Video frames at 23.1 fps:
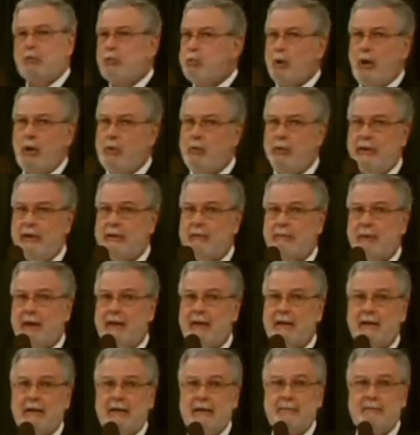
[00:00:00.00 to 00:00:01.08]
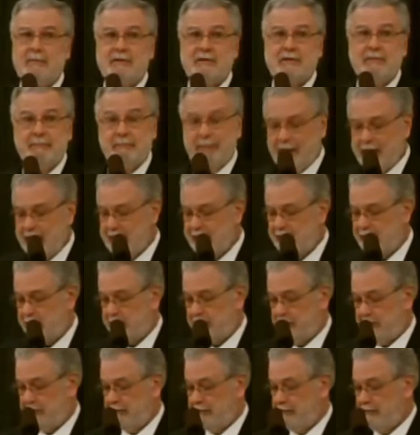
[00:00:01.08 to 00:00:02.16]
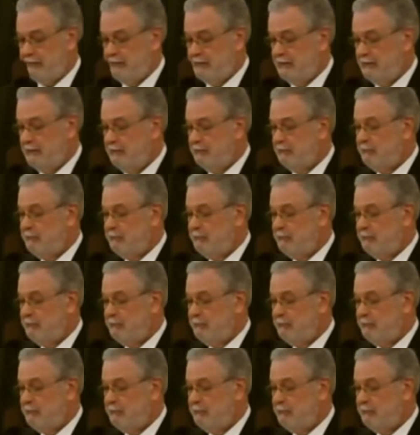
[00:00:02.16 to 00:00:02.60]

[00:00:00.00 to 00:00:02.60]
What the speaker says: growing by leaps and bounds,